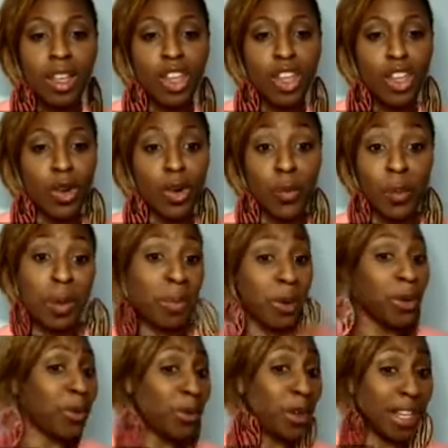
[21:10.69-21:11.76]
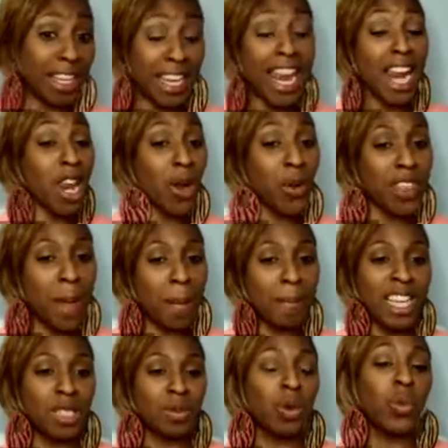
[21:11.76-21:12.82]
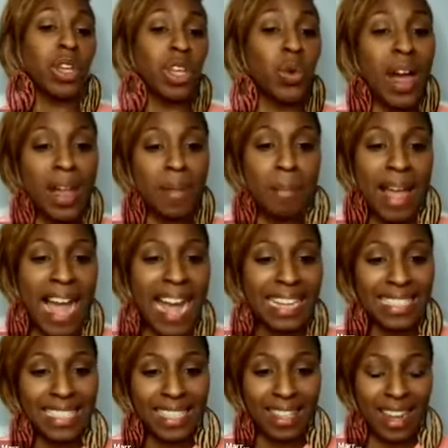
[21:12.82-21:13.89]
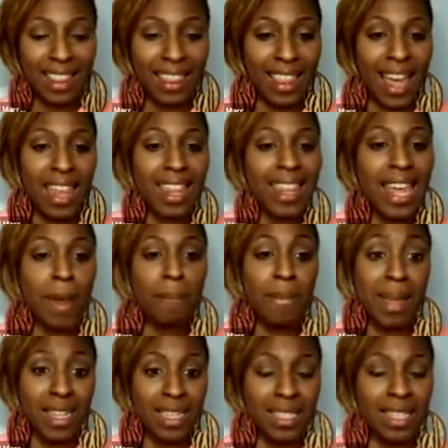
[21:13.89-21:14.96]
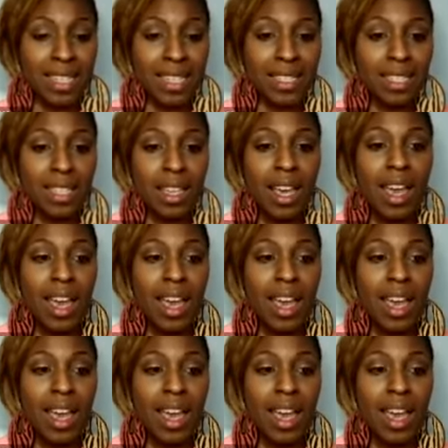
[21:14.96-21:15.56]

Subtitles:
you know, people don't really know what that means, but when you unpacked it like that, that makes sense.